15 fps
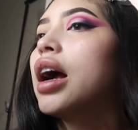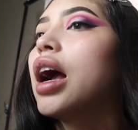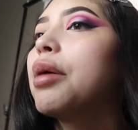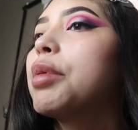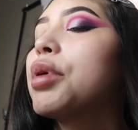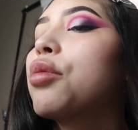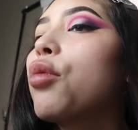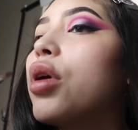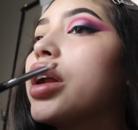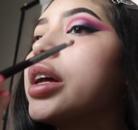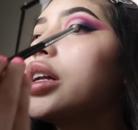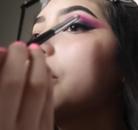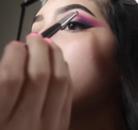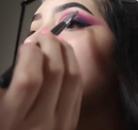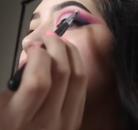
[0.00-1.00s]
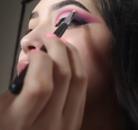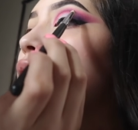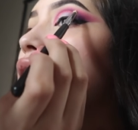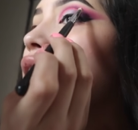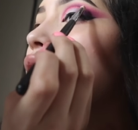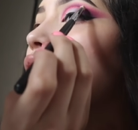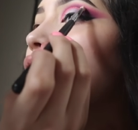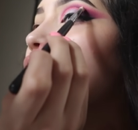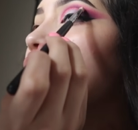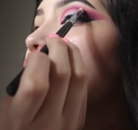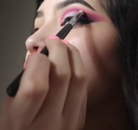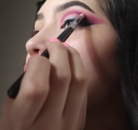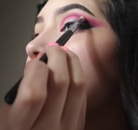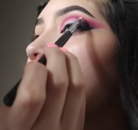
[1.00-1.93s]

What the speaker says: I've been wanting to play with color, you